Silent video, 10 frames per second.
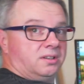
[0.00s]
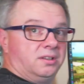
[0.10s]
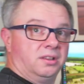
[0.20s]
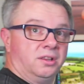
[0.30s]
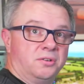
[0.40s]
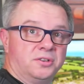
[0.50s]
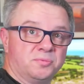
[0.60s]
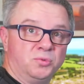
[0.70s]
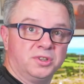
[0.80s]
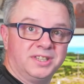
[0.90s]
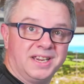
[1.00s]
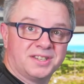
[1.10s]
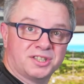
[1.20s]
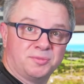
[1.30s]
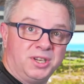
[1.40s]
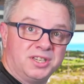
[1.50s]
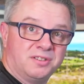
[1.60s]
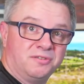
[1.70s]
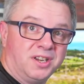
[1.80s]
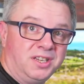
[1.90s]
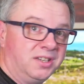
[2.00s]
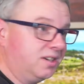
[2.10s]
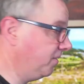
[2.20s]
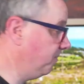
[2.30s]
lots more desk space if I need it.